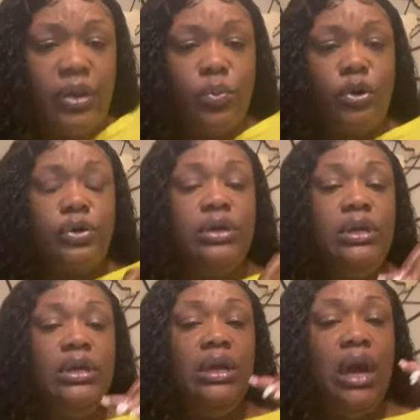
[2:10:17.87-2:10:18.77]
Great word.
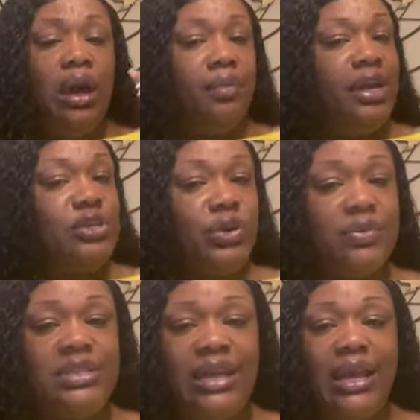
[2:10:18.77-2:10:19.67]
Um, that's
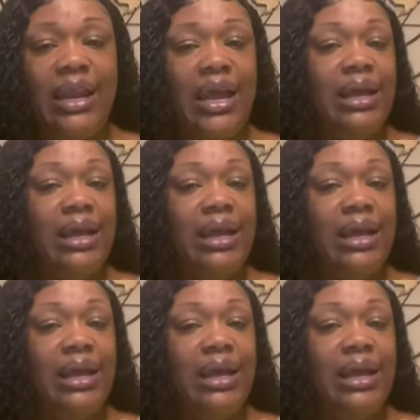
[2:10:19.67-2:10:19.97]
what I'm saying.